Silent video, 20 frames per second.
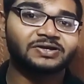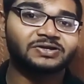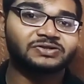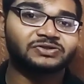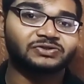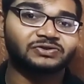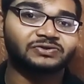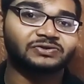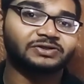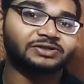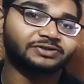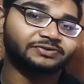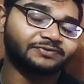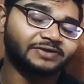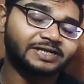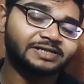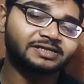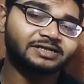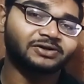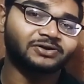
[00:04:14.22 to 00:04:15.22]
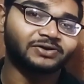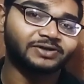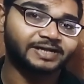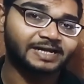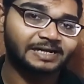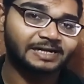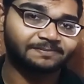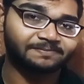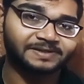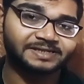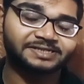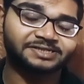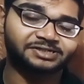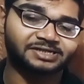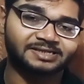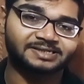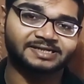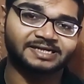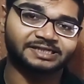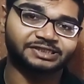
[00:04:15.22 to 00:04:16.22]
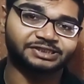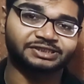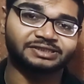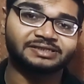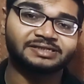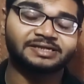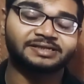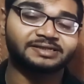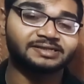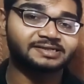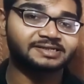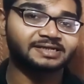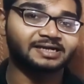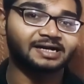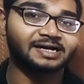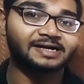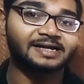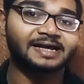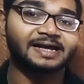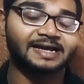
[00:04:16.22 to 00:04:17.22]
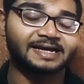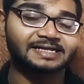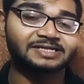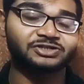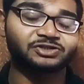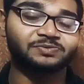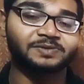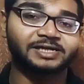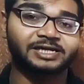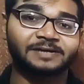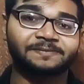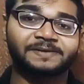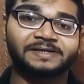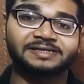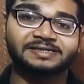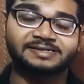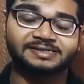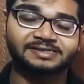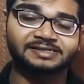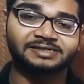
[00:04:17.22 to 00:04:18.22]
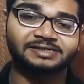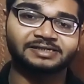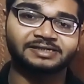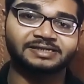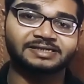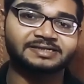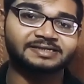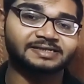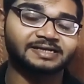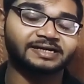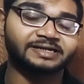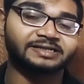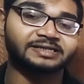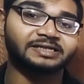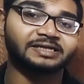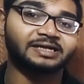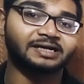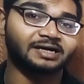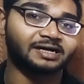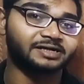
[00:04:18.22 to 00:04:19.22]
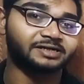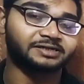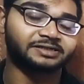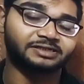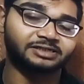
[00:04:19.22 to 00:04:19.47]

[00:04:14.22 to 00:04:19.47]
So in the contact based transaction, this card has to be kept inserted inside the card